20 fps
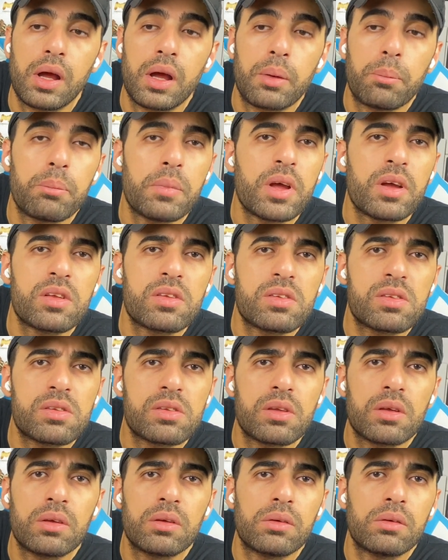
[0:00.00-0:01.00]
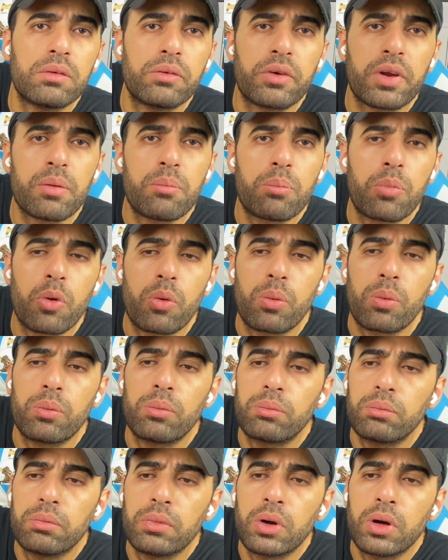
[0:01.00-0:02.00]
Mix rainbow.
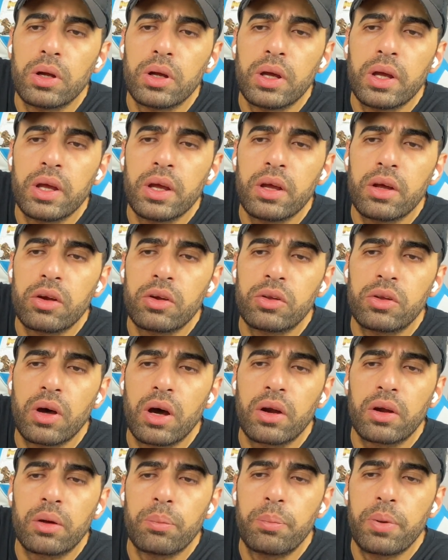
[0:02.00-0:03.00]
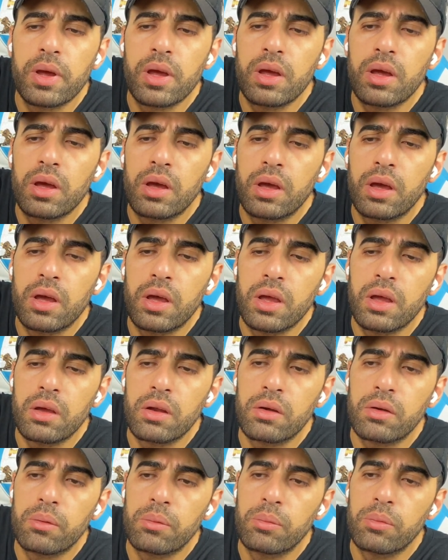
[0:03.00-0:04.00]
Here dark pink,
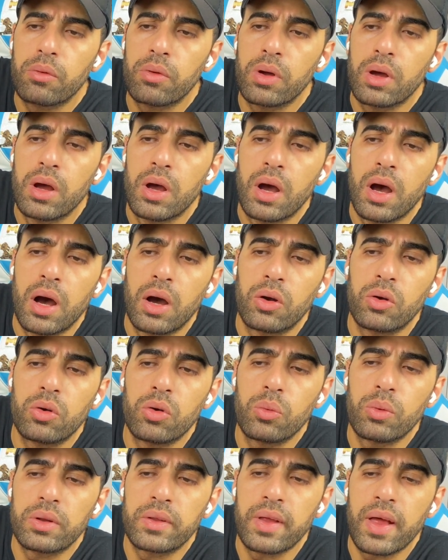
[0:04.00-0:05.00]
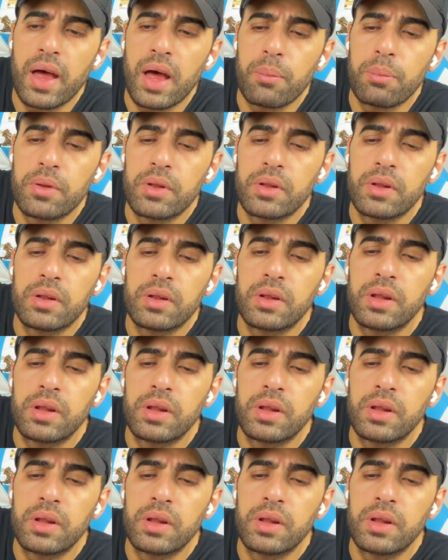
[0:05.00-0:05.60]
here I don't know what happened.